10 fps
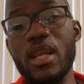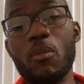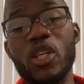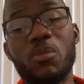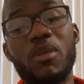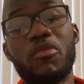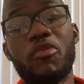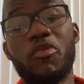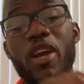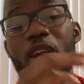must be
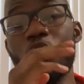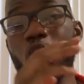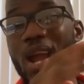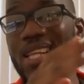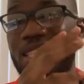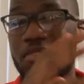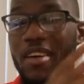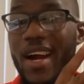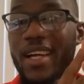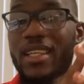very well
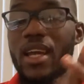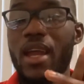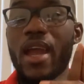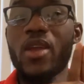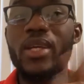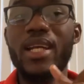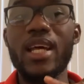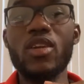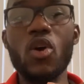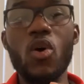defined, and you gotta
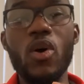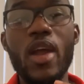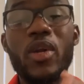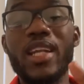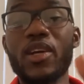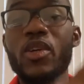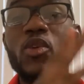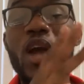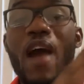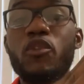know. And
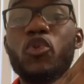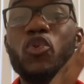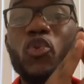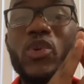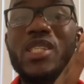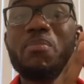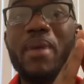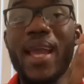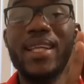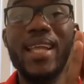you have to
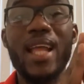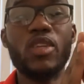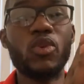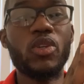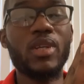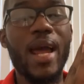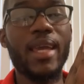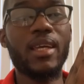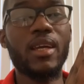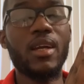respect that. You
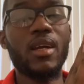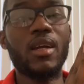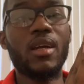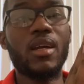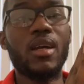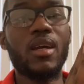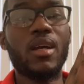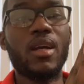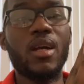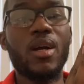like
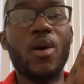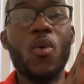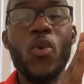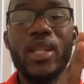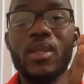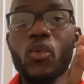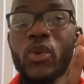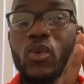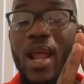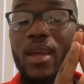with
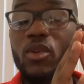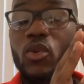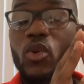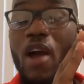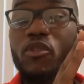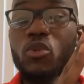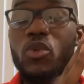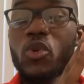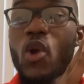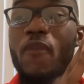like you
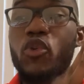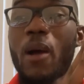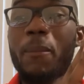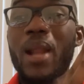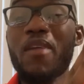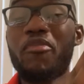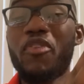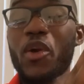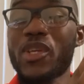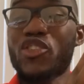have to apply
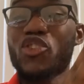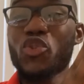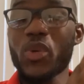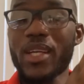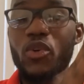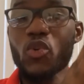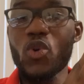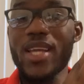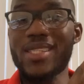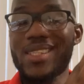very strict
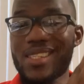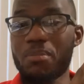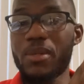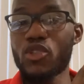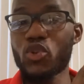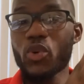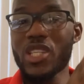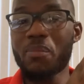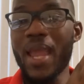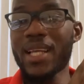rule and discipline to
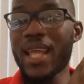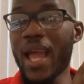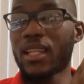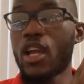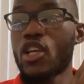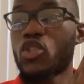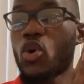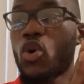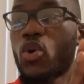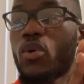respect that.
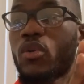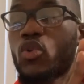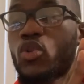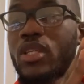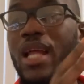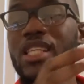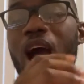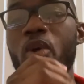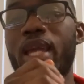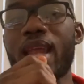So that's
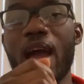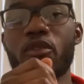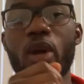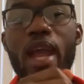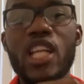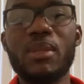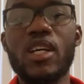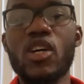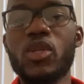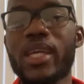how you can have your edge,
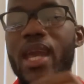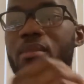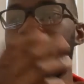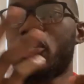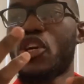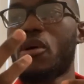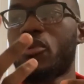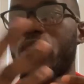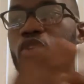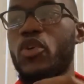because you can measure,
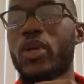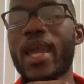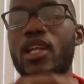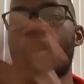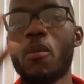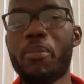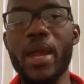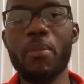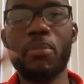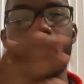you can
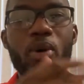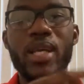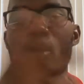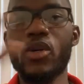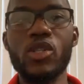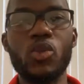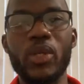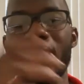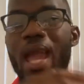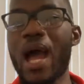compare potatoes with
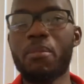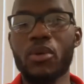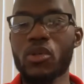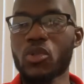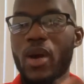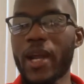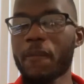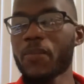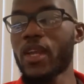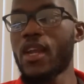apples, right?
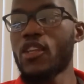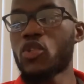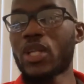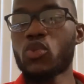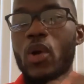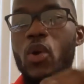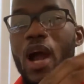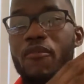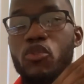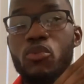So that's why
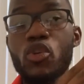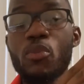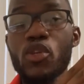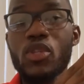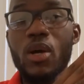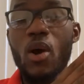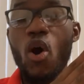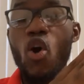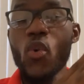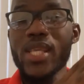you must
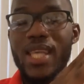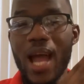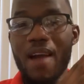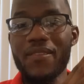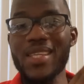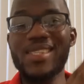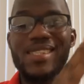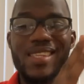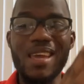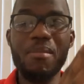always have the
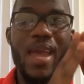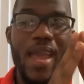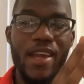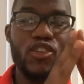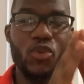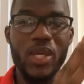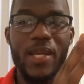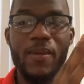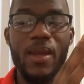same entry